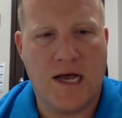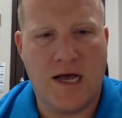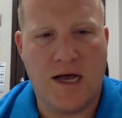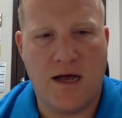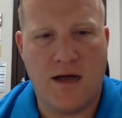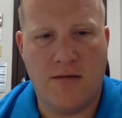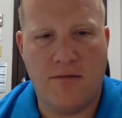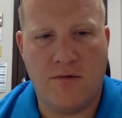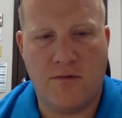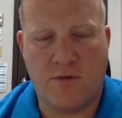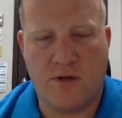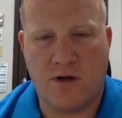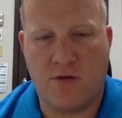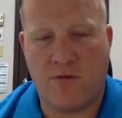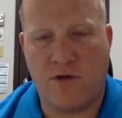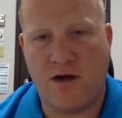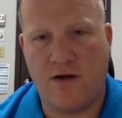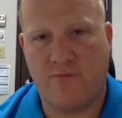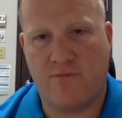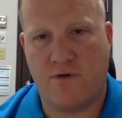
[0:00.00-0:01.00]
And we're
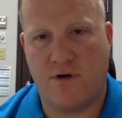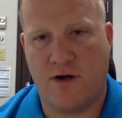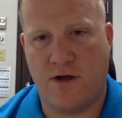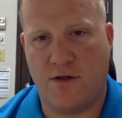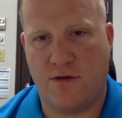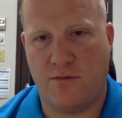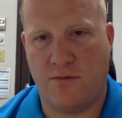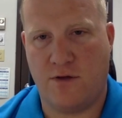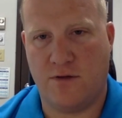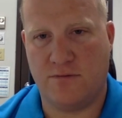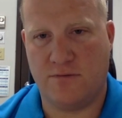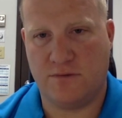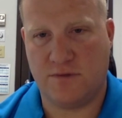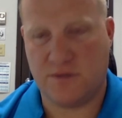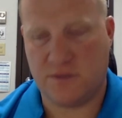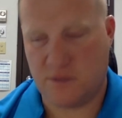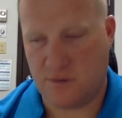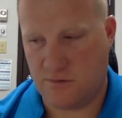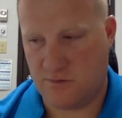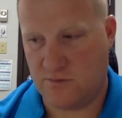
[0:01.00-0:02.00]
going to run it for another month
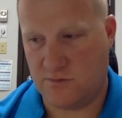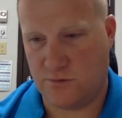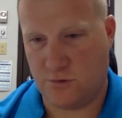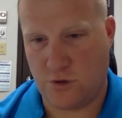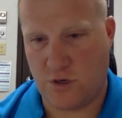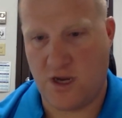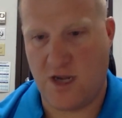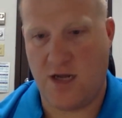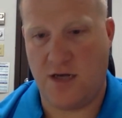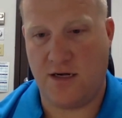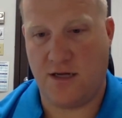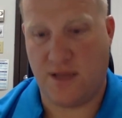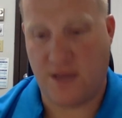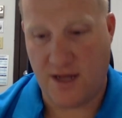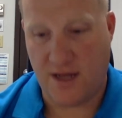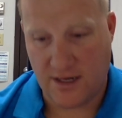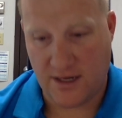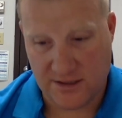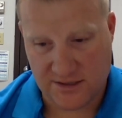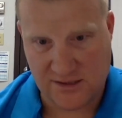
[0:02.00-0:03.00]
to try
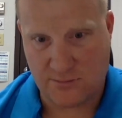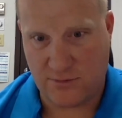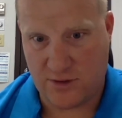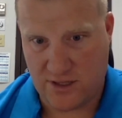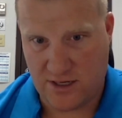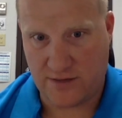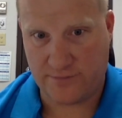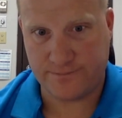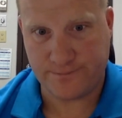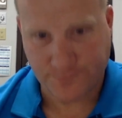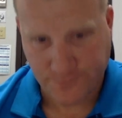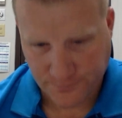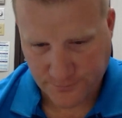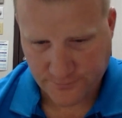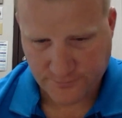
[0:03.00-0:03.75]
and get some of that